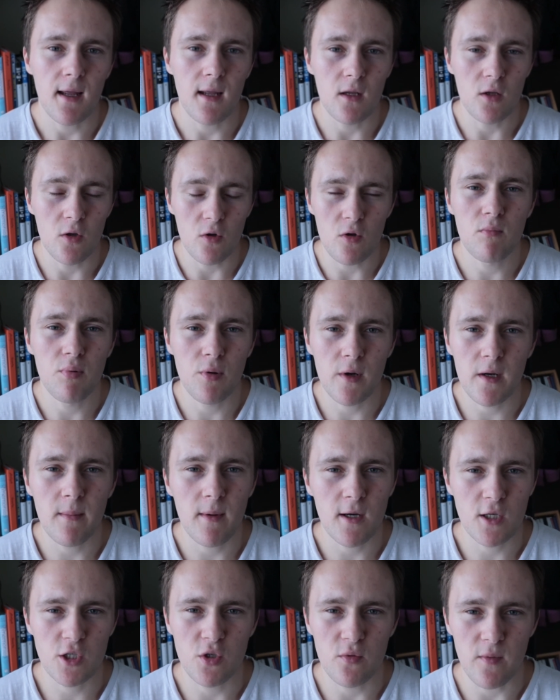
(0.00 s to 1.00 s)
you can pretty
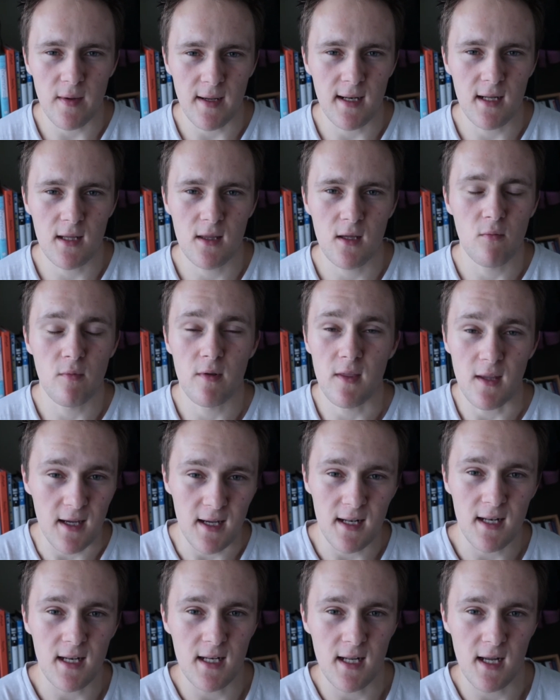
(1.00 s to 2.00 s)
much do anything with
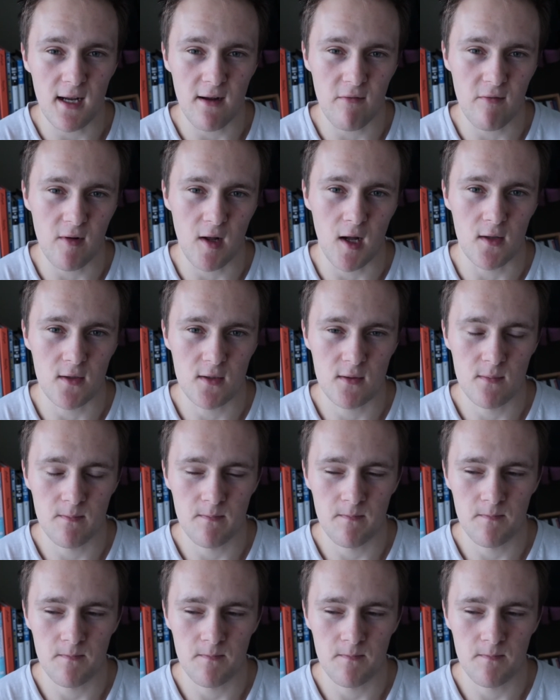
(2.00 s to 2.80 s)
any deck of cards.